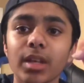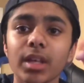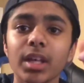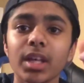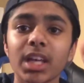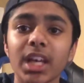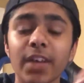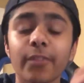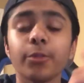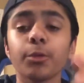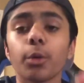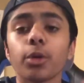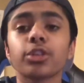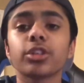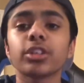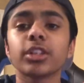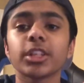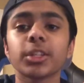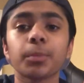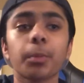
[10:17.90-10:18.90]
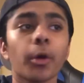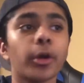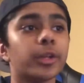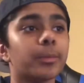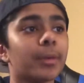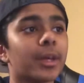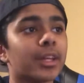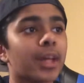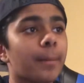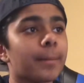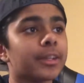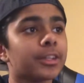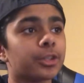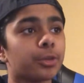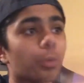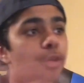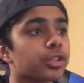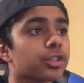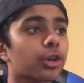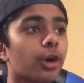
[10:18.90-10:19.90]
If you're watching this point, that means you
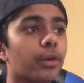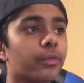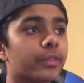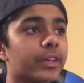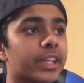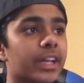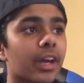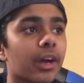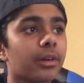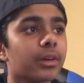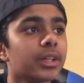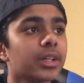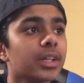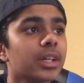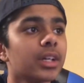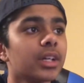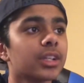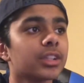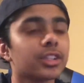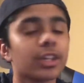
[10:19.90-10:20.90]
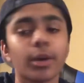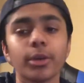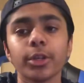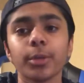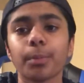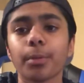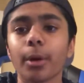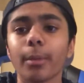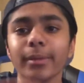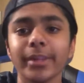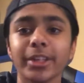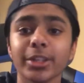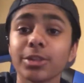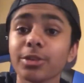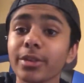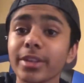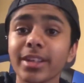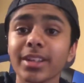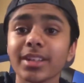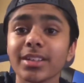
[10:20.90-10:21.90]
watched a long video, so you probably
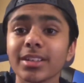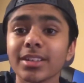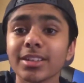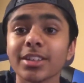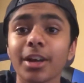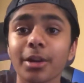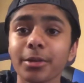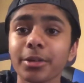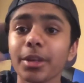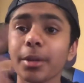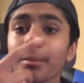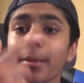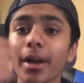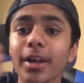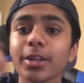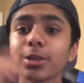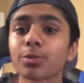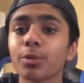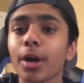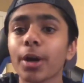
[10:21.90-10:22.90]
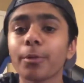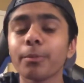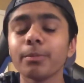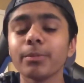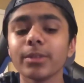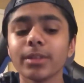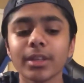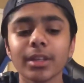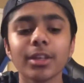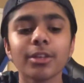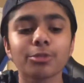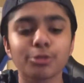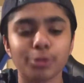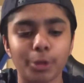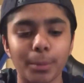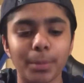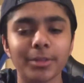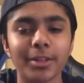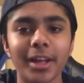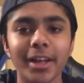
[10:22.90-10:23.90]
enjoyed it, so you might as well drop
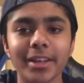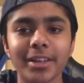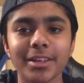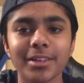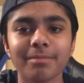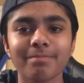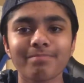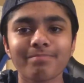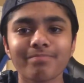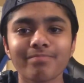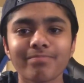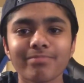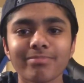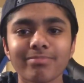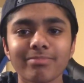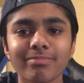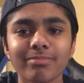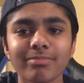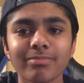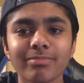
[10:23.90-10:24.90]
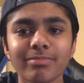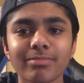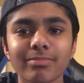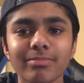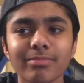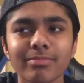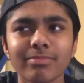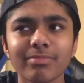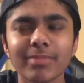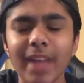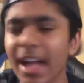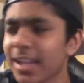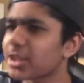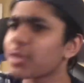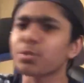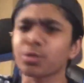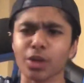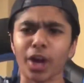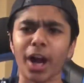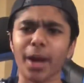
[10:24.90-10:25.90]
a like. And
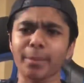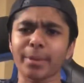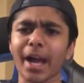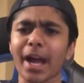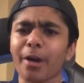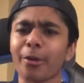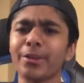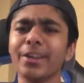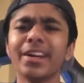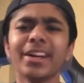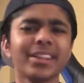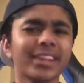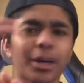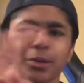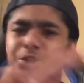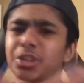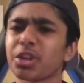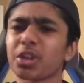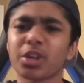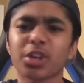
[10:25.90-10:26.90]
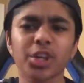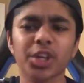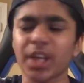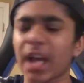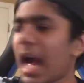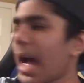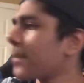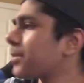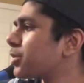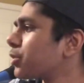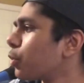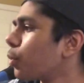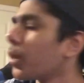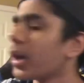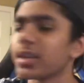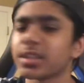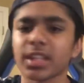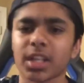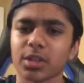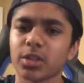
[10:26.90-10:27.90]
subscribe. Hang on. That was the absolute
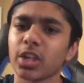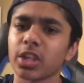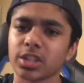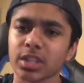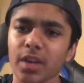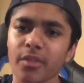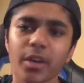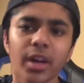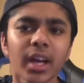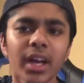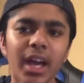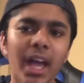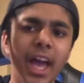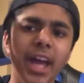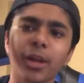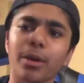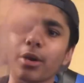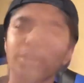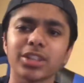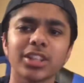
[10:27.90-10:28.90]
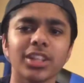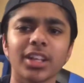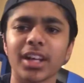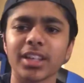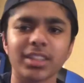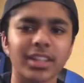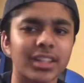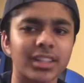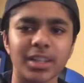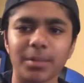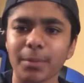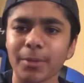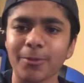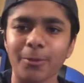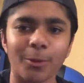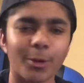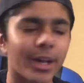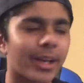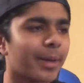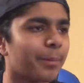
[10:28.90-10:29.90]
worst explanation ever. Anyway, I'll see you guys later
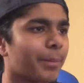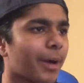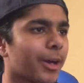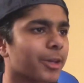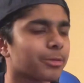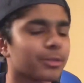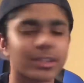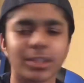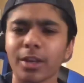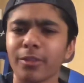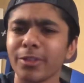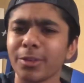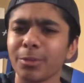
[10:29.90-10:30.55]
before I embarrass myself even